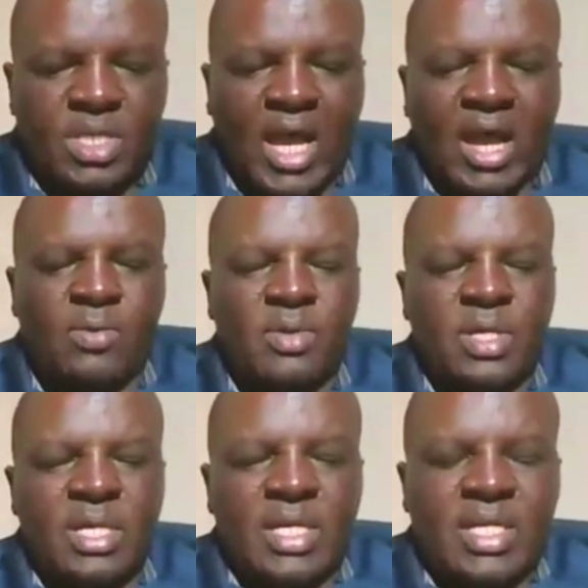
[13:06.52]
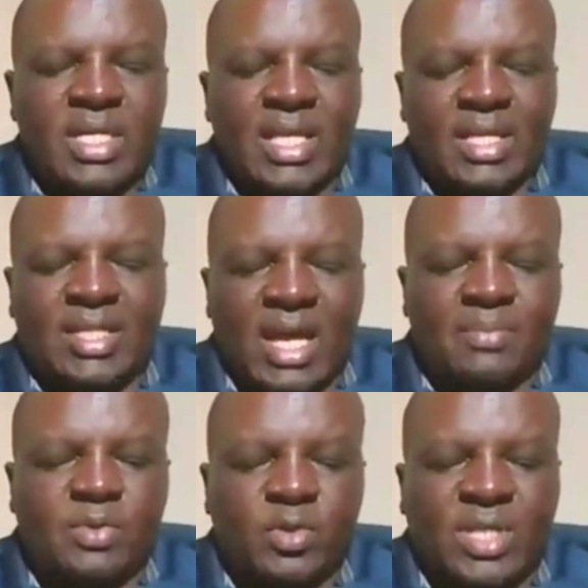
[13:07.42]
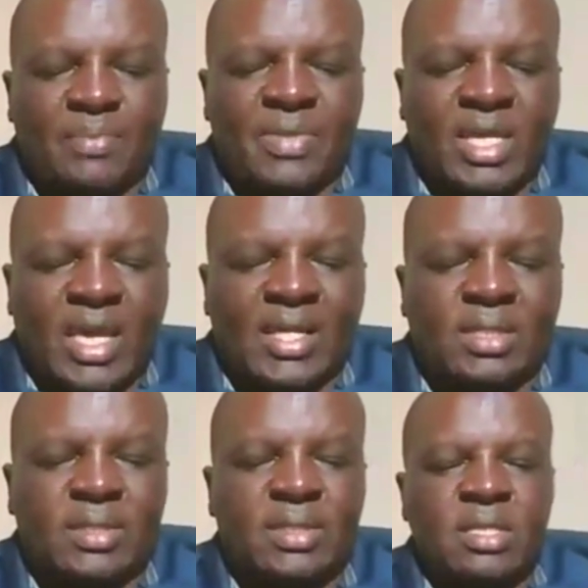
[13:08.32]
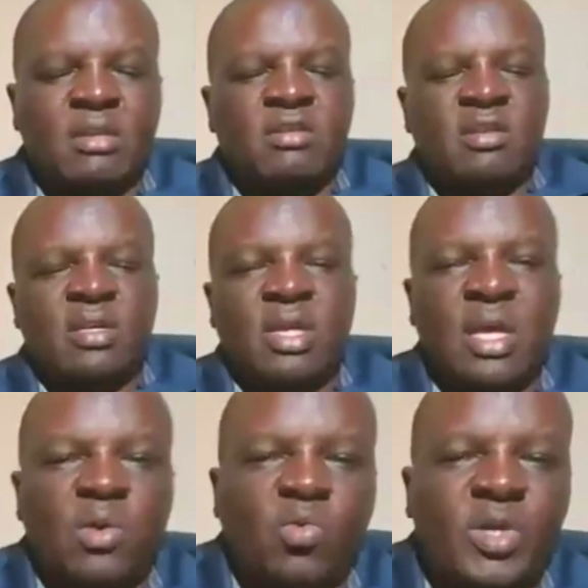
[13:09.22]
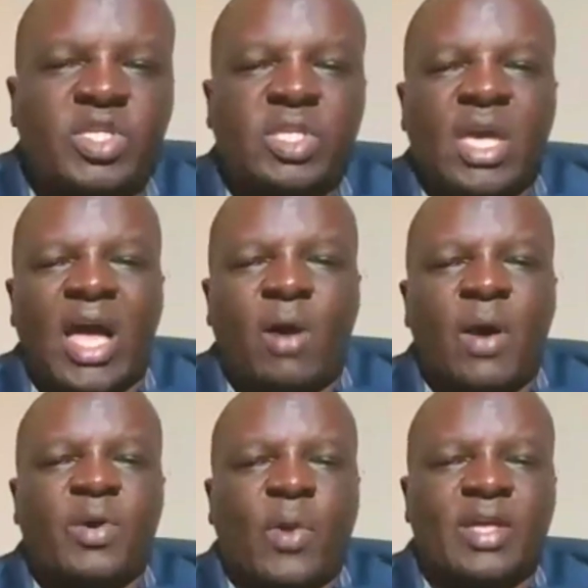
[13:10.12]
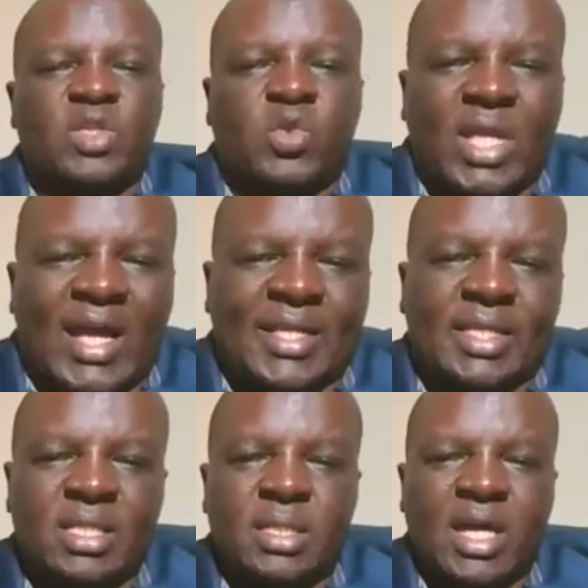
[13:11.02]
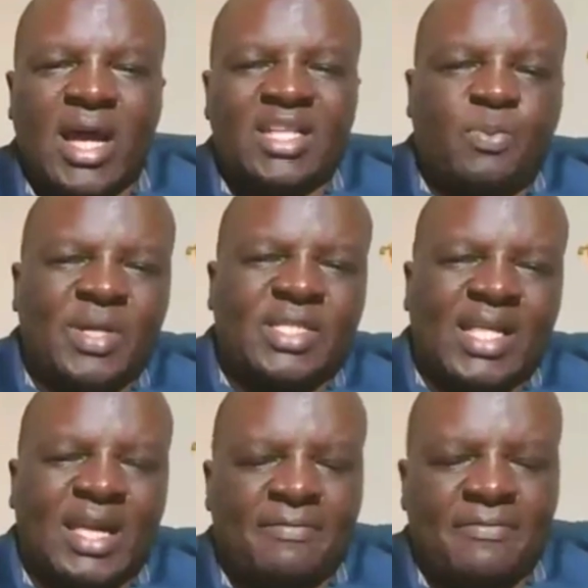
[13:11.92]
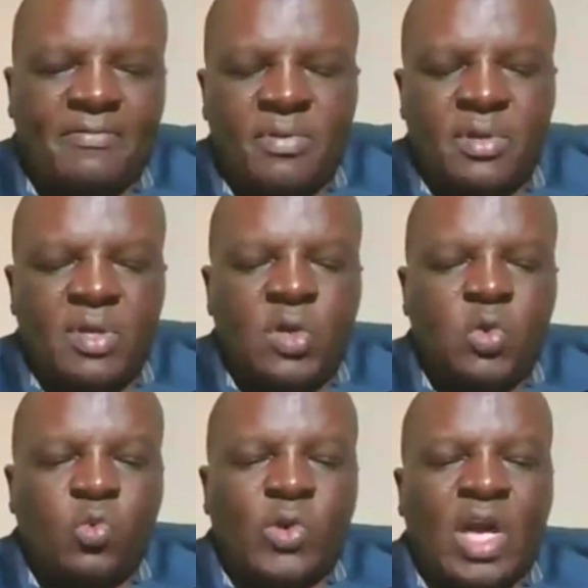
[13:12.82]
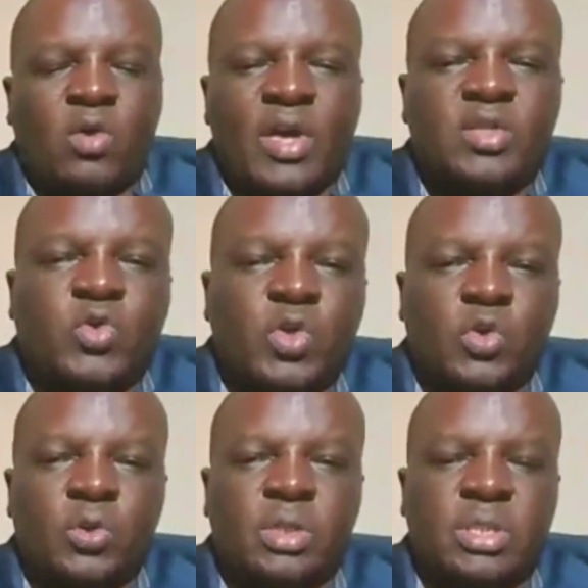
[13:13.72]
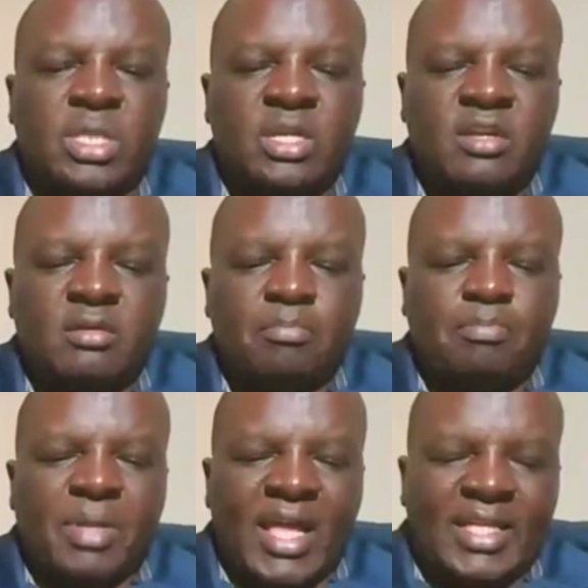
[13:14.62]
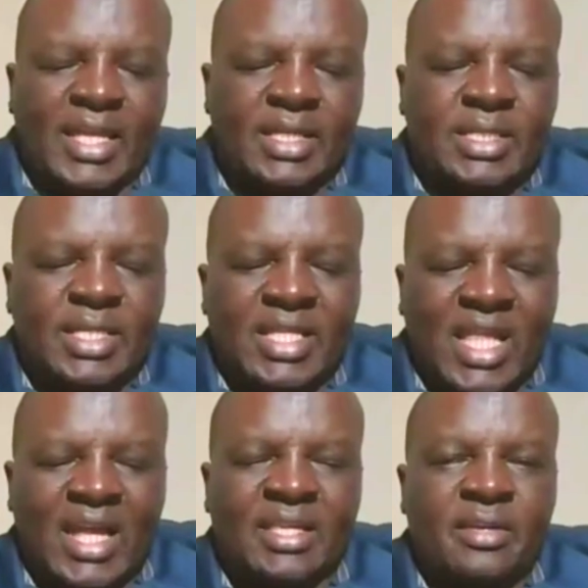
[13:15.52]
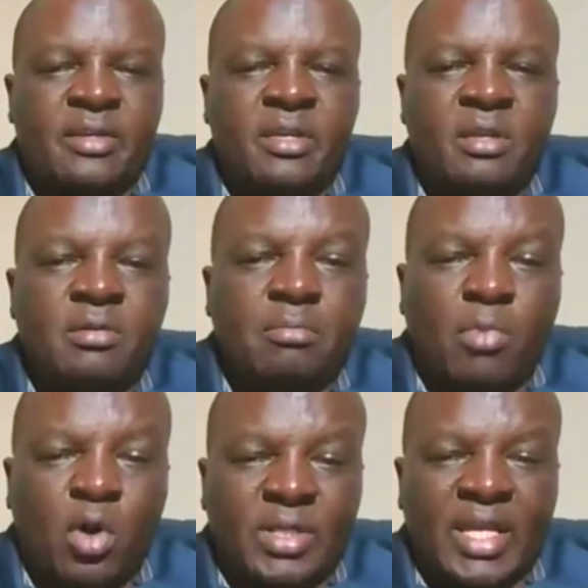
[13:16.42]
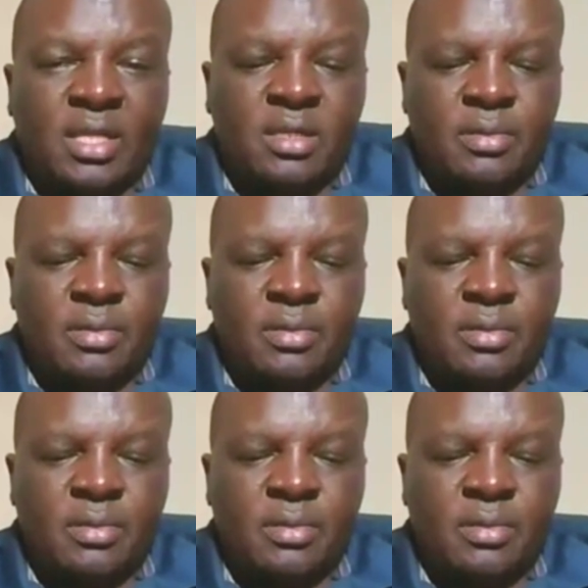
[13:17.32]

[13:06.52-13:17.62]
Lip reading: Now, let's come to something else. How are we going to learn at Better Life? We are going to use blended learning model.